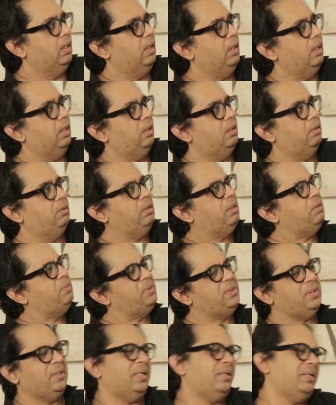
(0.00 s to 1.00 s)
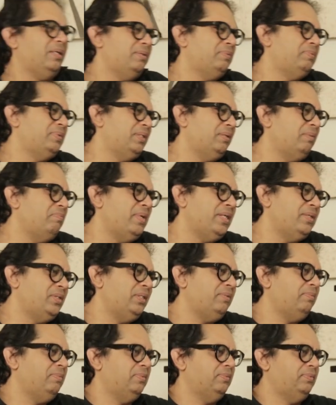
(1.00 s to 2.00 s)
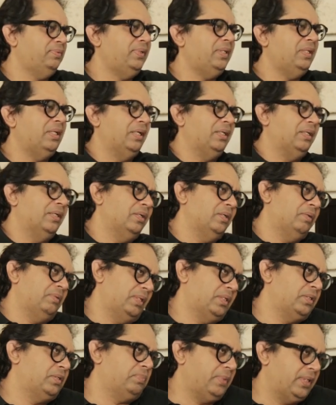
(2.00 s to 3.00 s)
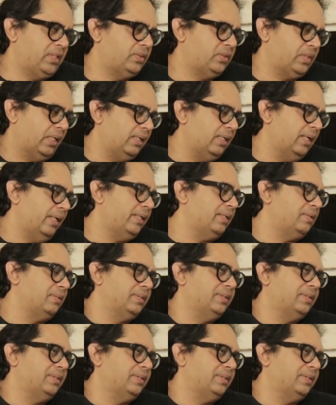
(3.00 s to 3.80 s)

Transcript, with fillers: It was an amazing feeling, you know, it was because I like